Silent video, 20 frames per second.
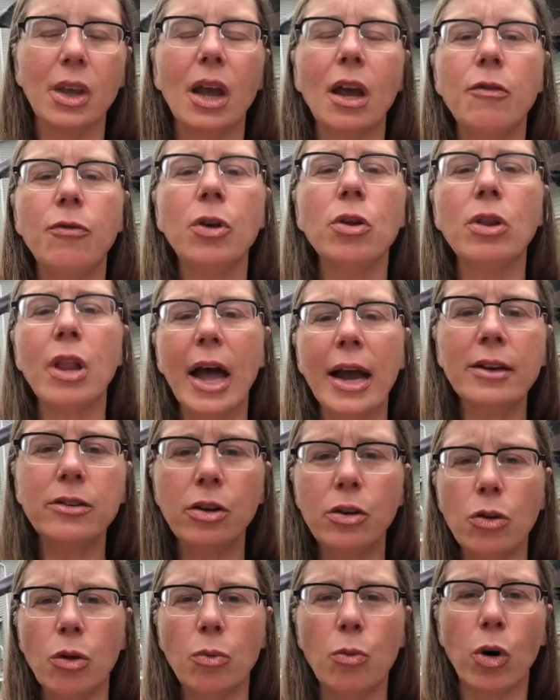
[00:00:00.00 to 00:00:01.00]
If you'd like
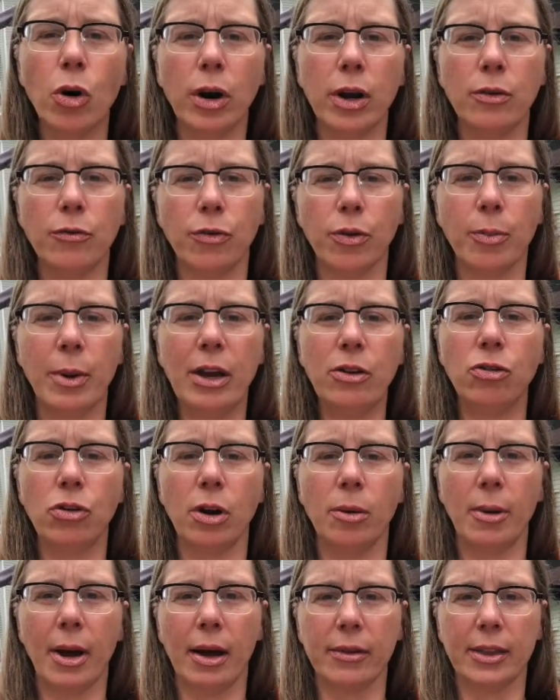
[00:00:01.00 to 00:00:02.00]
to know more
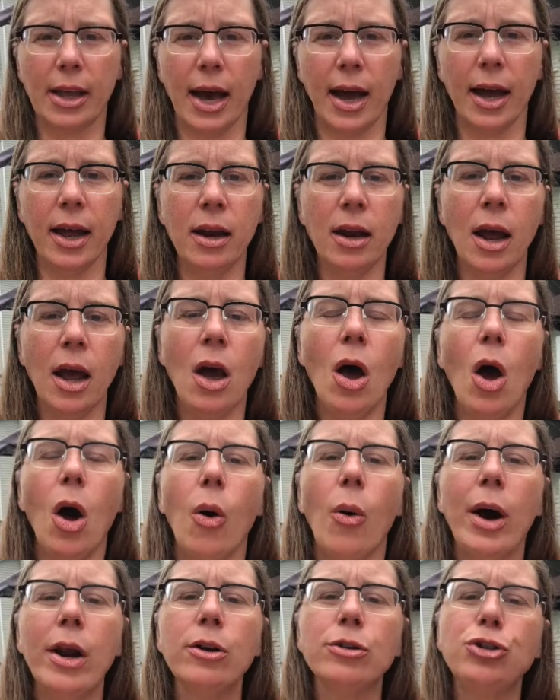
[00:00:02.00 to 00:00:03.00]
information about that,
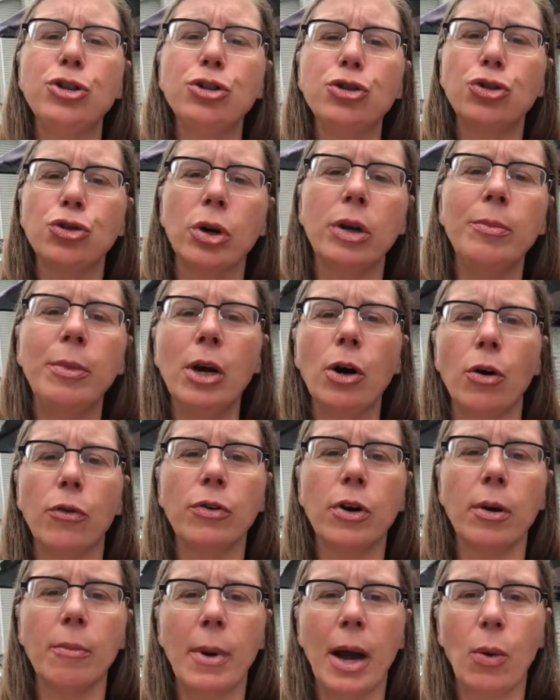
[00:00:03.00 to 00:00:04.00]
why don't you join me
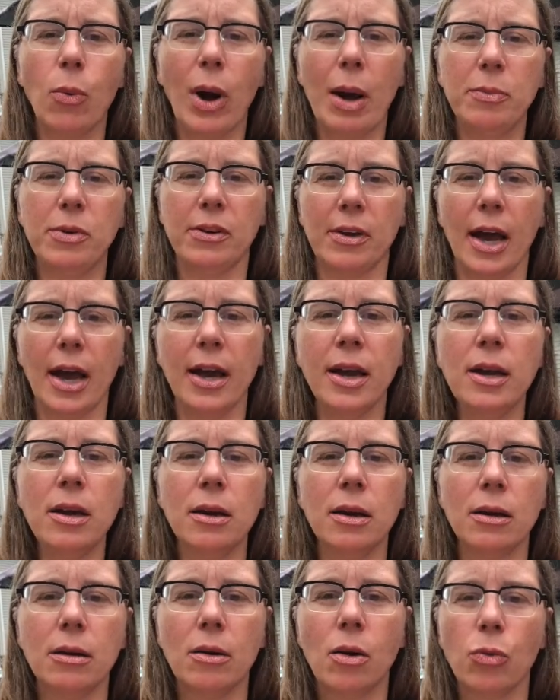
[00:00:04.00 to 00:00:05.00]
over at my website,
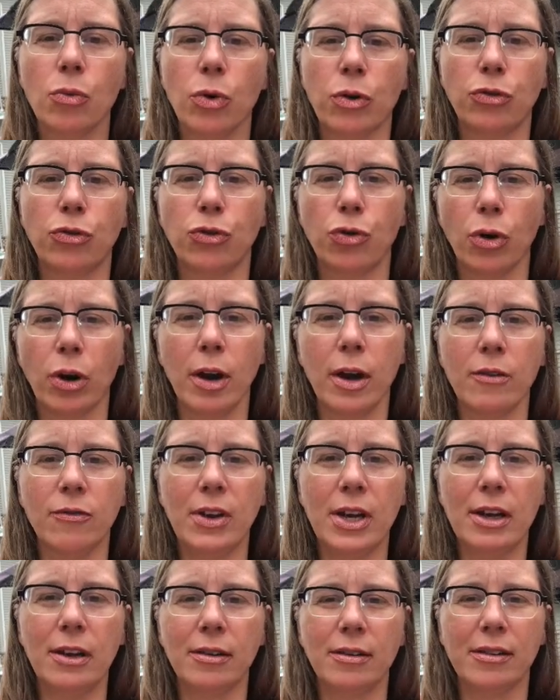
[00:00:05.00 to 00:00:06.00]

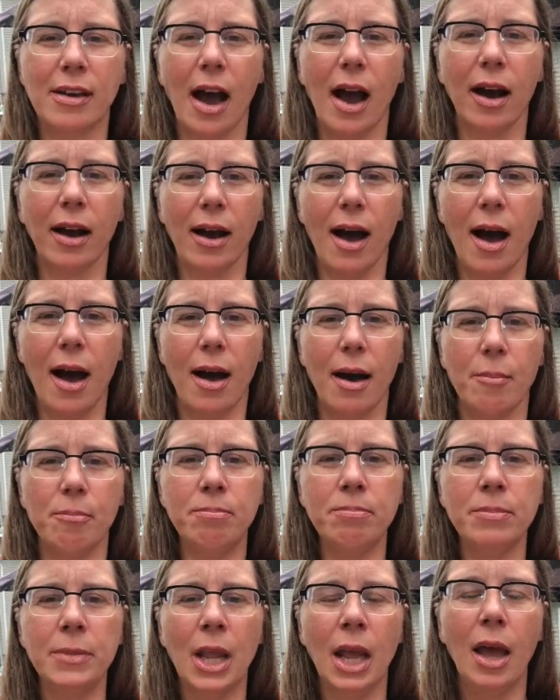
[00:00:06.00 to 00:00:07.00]

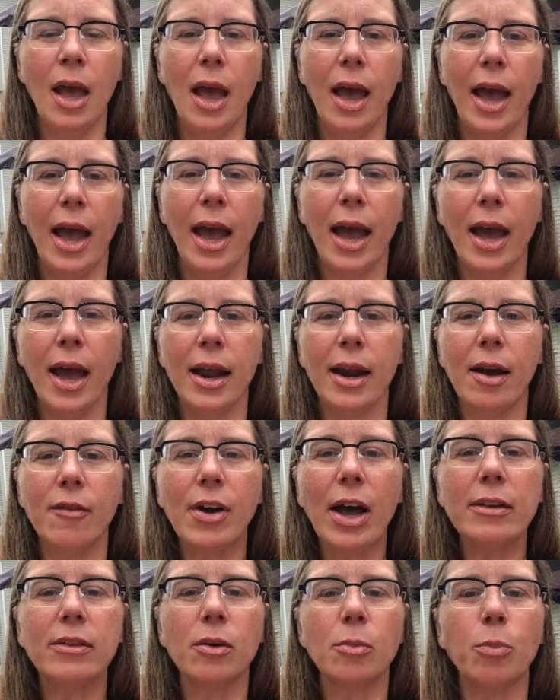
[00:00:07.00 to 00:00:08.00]
restoringvenus.com. And
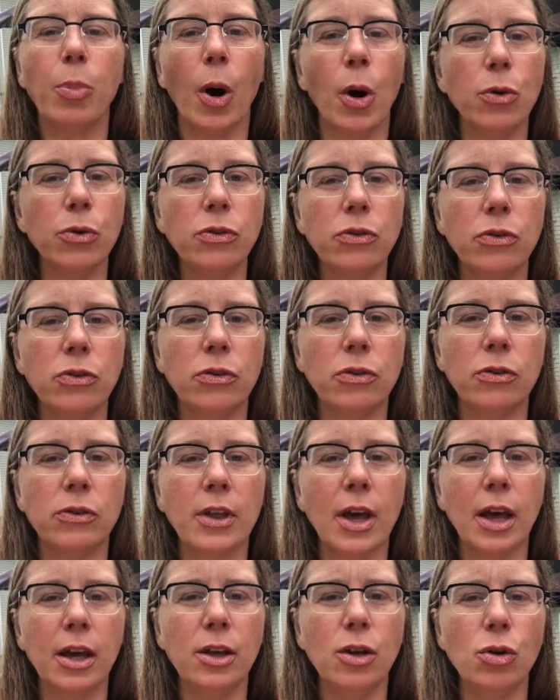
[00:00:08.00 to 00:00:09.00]
I've got some posts
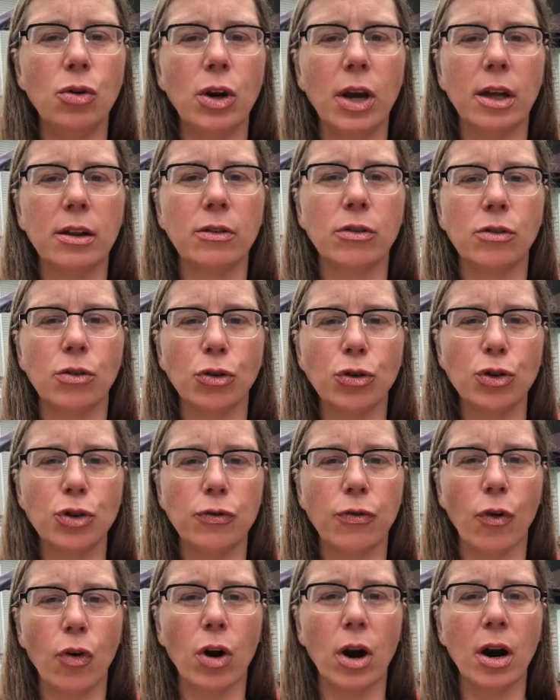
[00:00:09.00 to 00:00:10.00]
that you can search
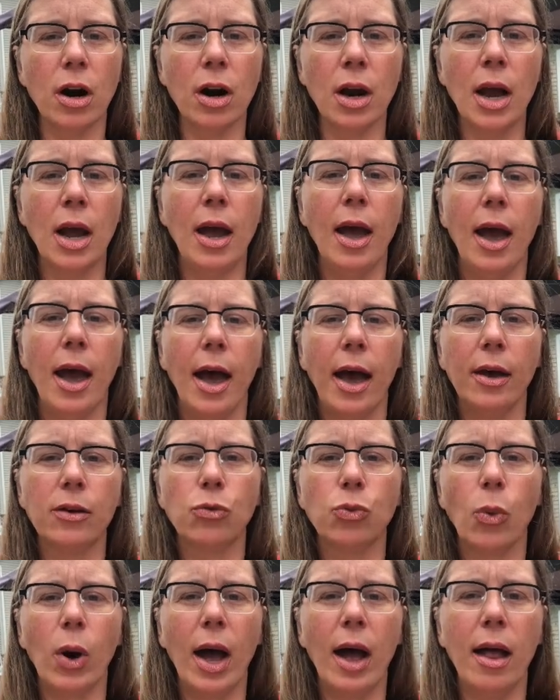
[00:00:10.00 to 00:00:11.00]
for,
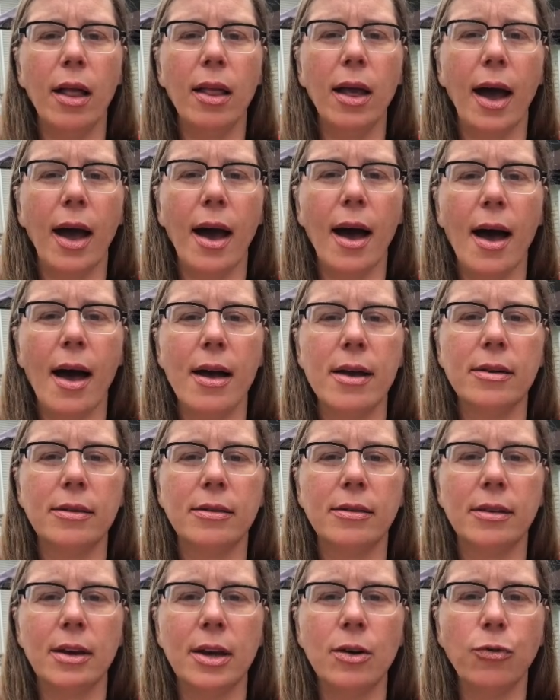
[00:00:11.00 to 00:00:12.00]
as well
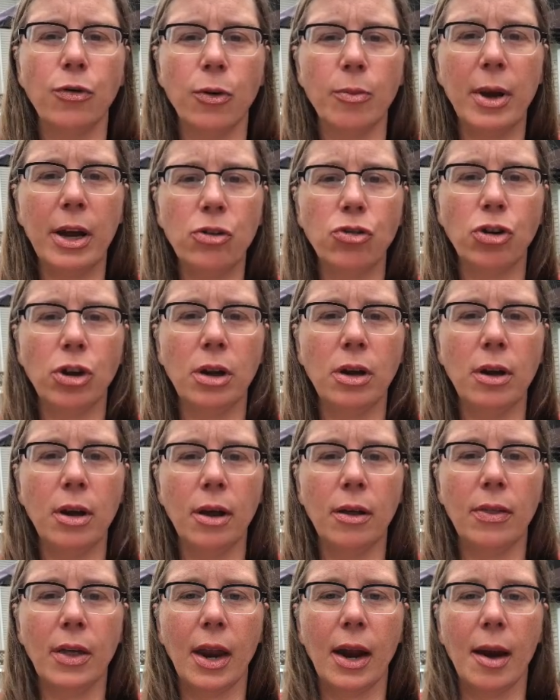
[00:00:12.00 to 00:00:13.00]
as information
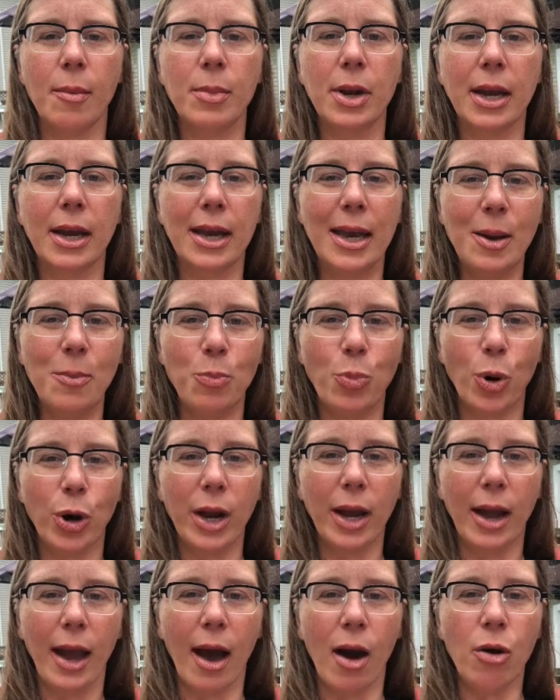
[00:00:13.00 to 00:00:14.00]
that I'm going to keep
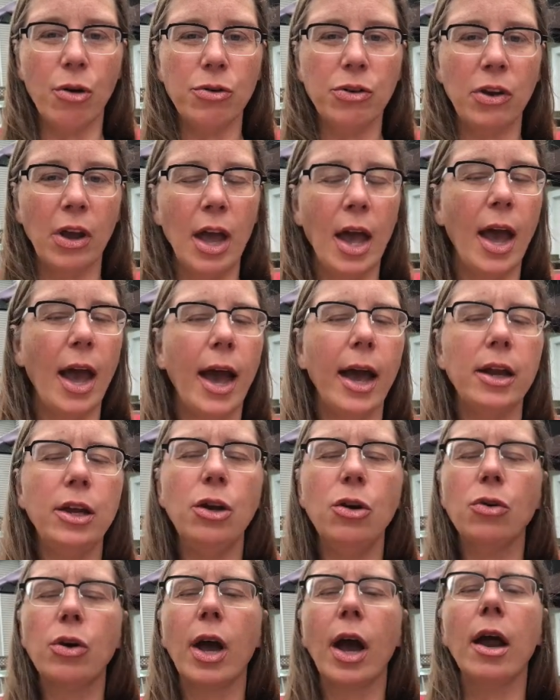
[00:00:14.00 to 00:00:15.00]
putting out. And
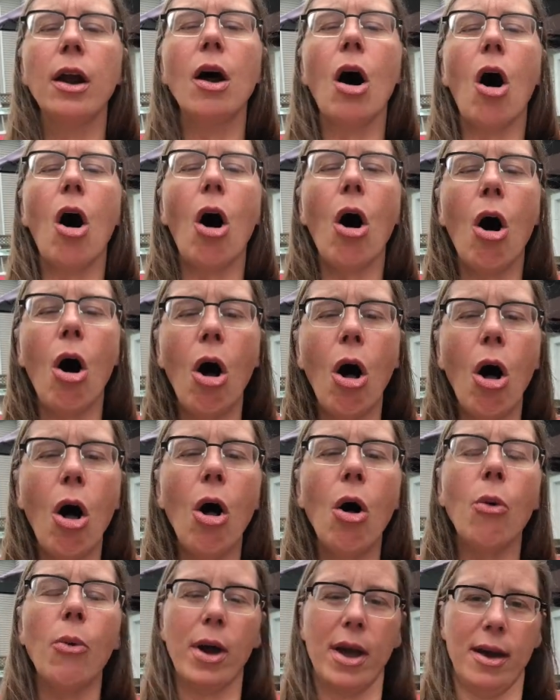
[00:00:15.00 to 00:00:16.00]
you can
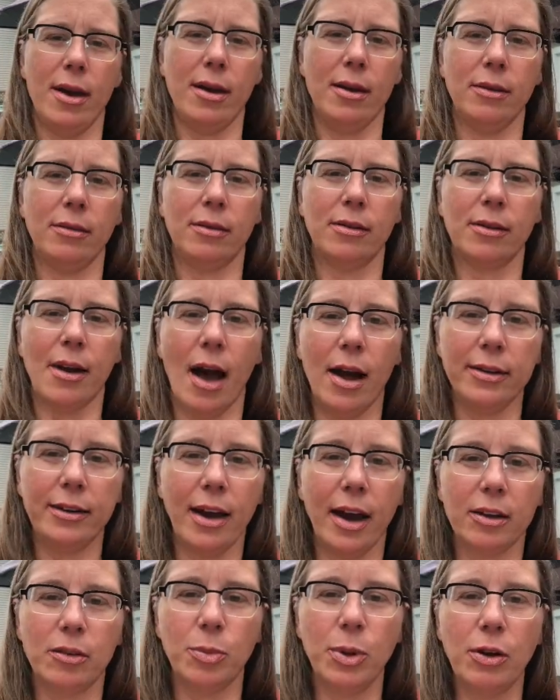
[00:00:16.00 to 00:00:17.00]
always
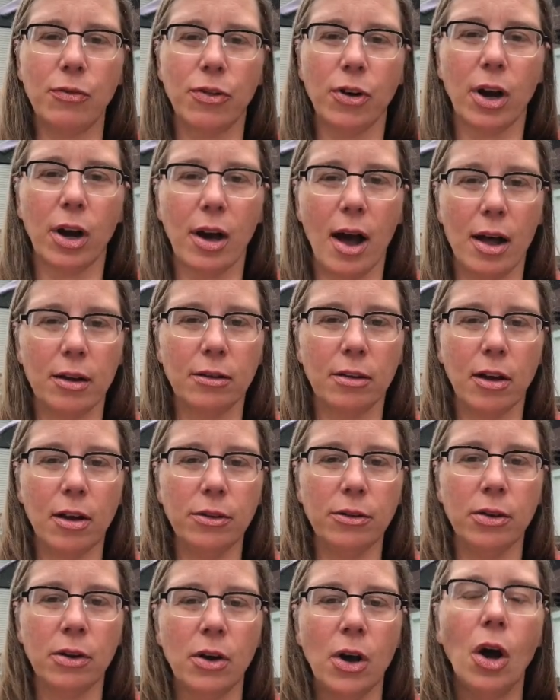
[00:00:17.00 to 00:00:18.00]
contact me for a
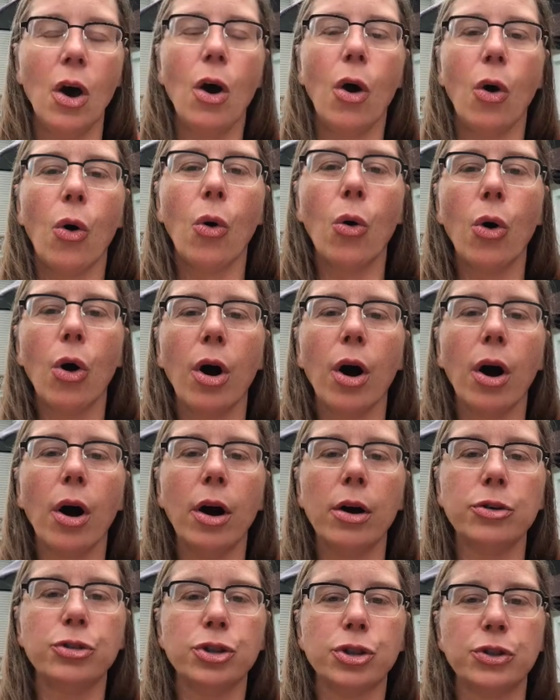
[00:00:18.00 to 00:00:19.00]
consult,
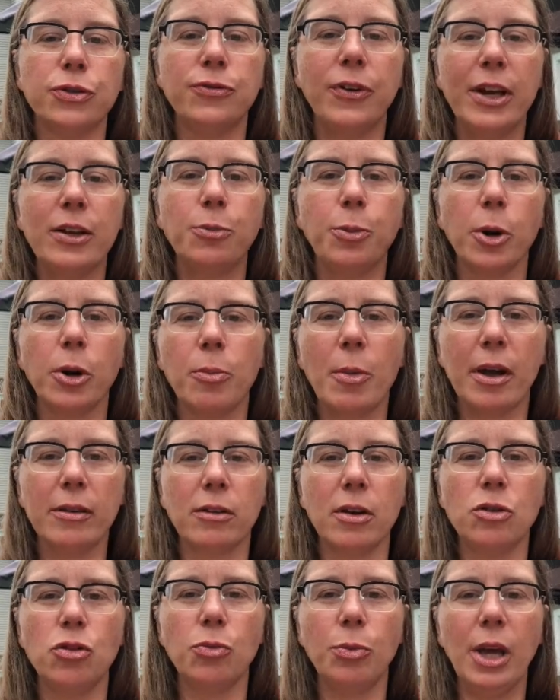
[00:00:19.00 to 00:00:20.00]
or just Facebook
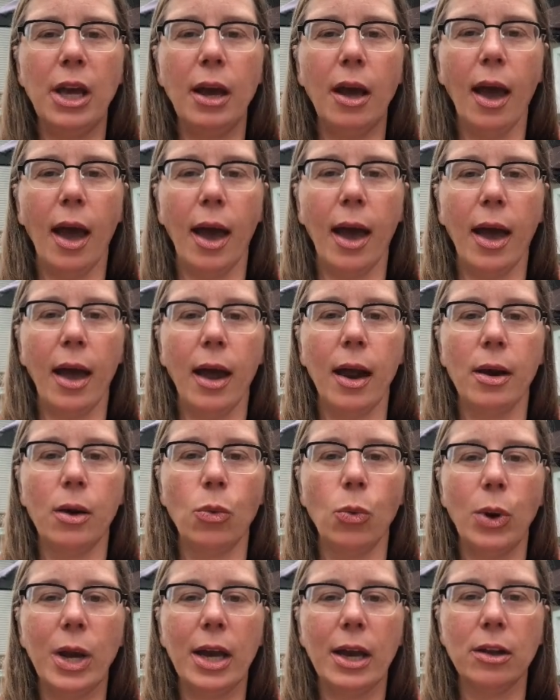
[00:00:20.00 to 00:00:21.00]
message me
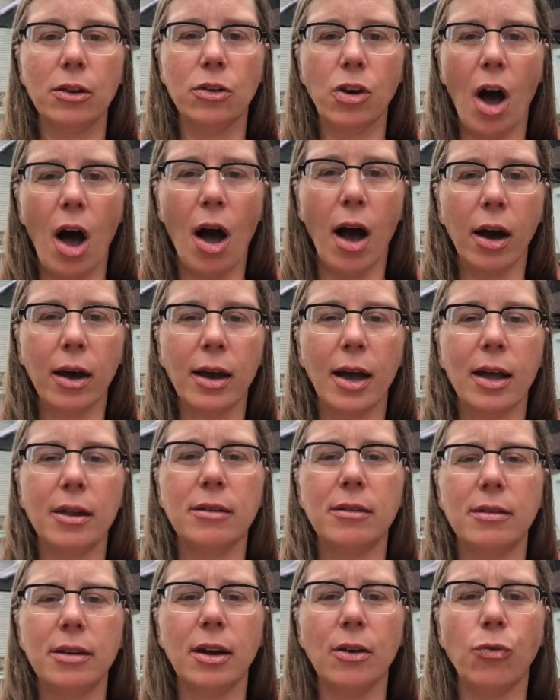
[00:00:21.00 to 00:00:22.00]
and we can talk
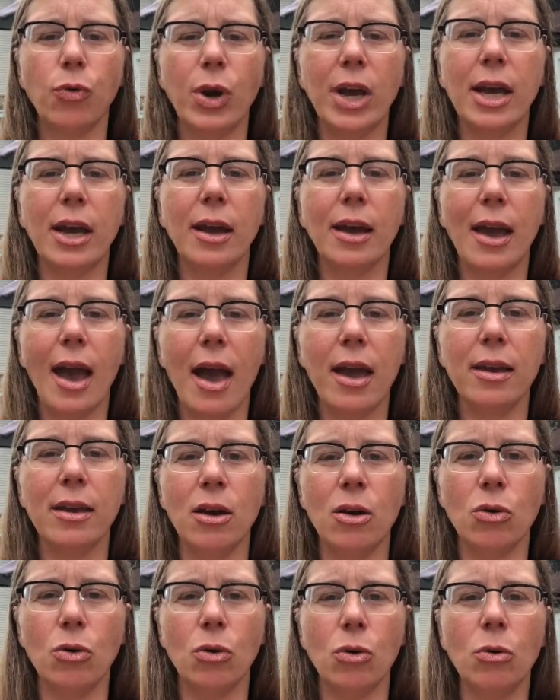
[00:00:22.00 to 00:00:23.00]
and see if we can get
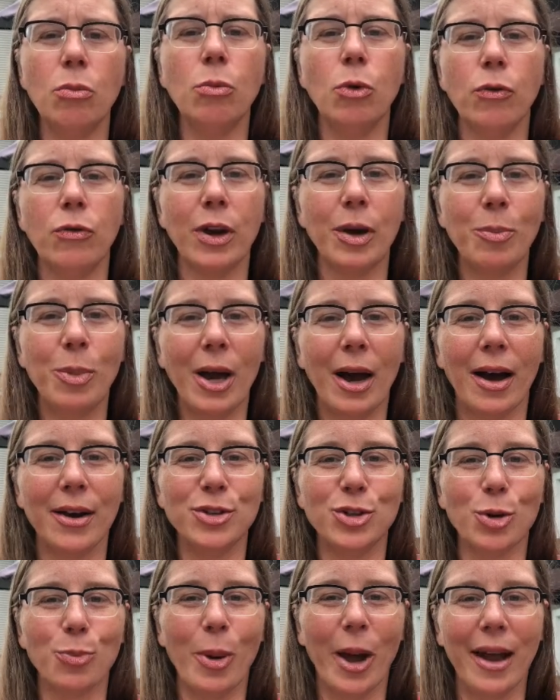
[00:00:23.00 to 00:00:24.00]
you moving
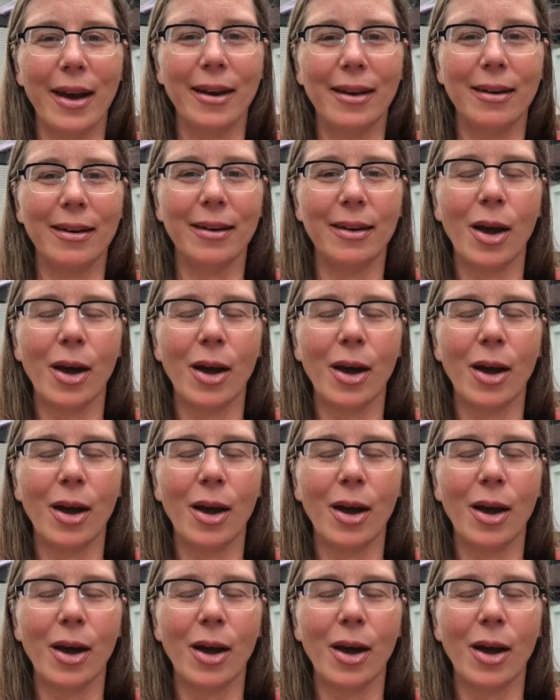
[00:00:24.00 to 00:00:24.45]
beyond your pain.